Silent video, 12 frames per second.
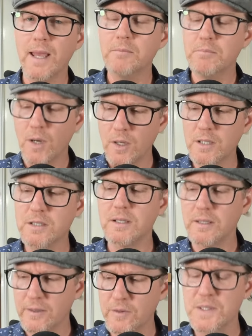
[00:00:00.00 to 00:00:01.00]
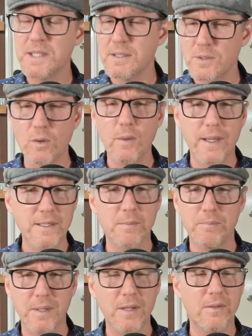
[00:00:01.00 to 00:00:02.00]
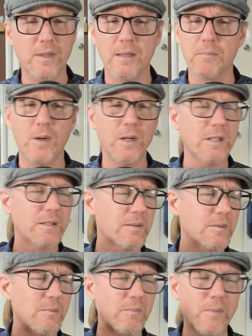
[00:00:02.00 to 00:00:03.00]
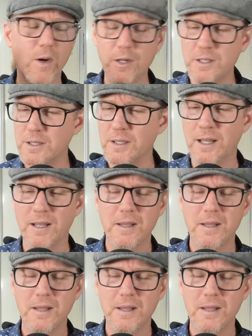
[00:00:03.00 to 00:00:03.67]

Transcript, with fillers: and monitor levels is always a big thing. Monitor, monitor,